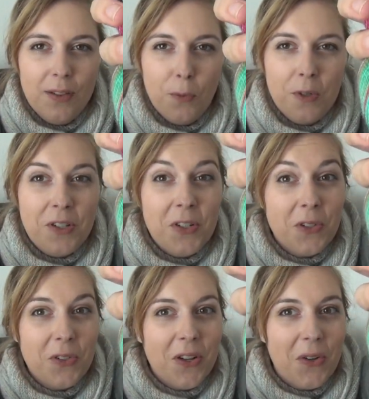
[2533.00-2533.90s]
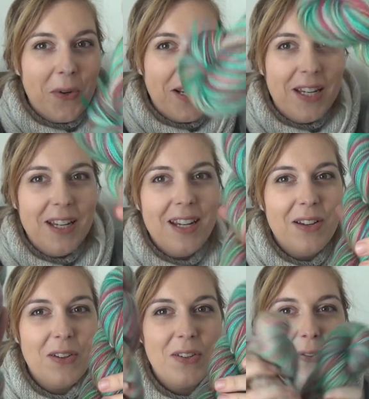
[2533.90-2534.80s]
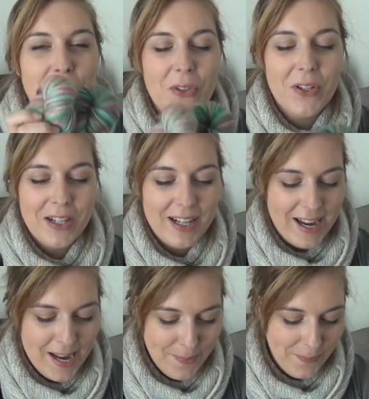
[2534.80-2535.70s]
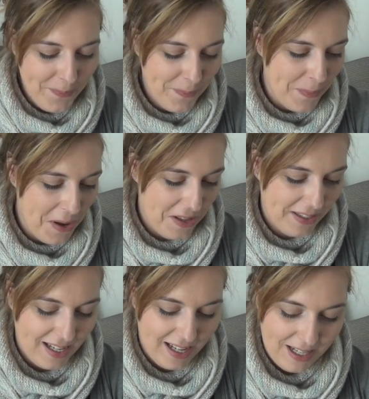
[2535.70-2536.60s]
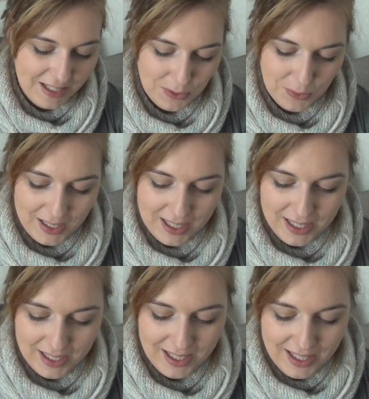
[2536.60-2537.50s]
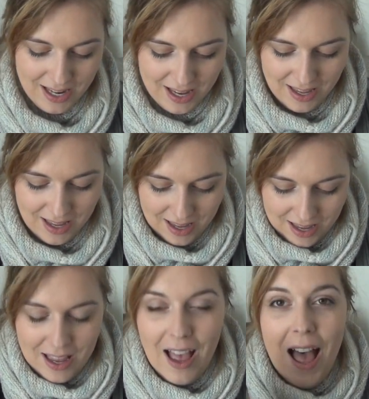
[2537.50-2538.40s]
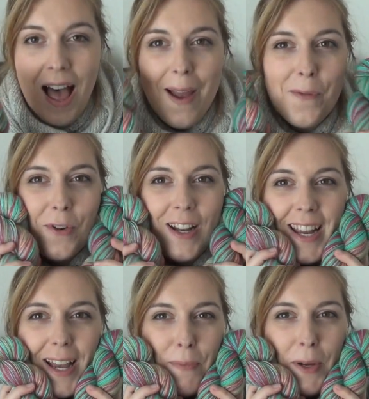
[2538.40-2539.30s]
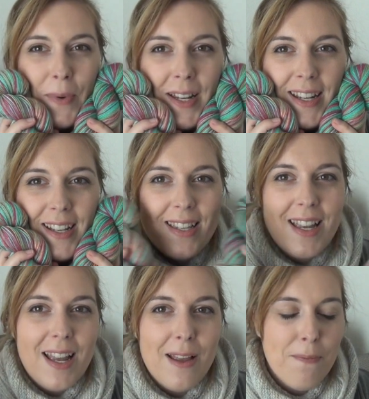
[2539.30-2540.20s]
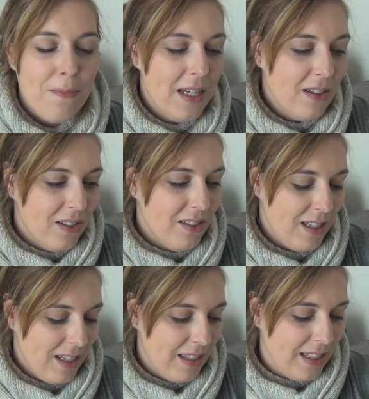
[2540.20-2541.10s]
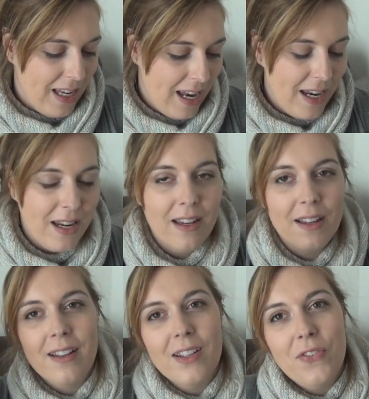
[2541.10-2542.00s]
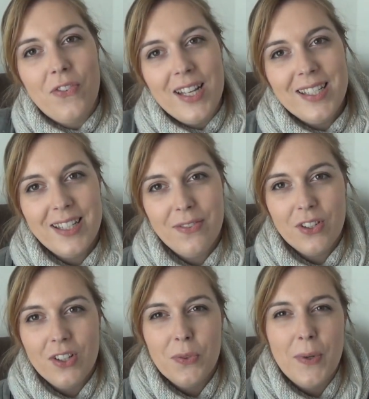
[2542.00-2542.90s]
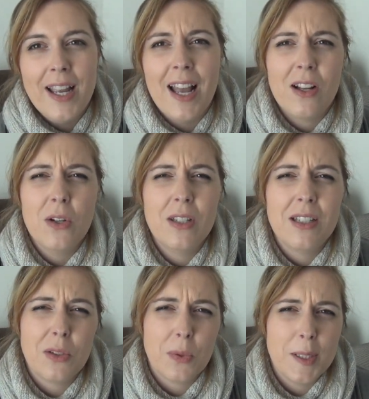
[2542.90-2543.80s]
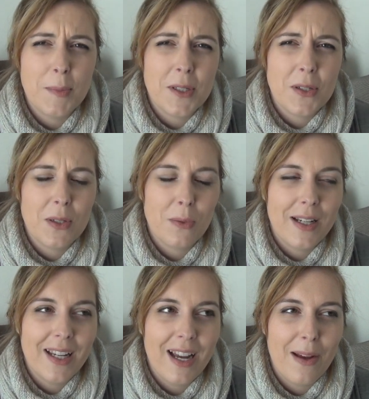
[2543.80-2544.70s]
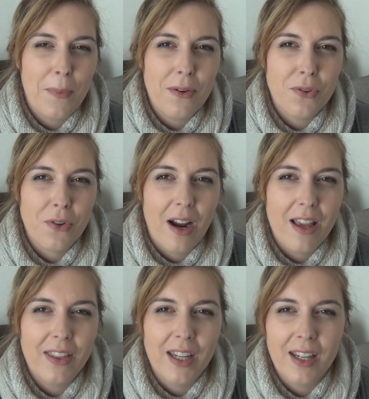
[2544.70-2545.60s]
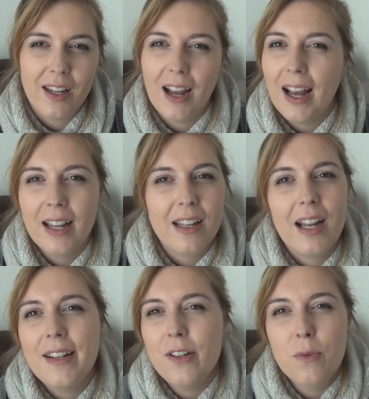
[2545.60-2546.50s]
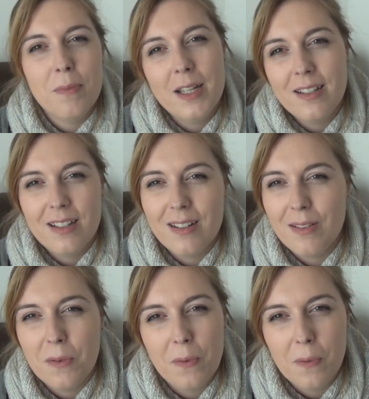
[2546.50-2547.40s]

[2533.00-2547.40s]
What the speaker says: reserved already for him. But yeah, it's really, I'm really happy with it. And because it's a festive colorway, I called it a Christmas colorway before, I think. I don't matter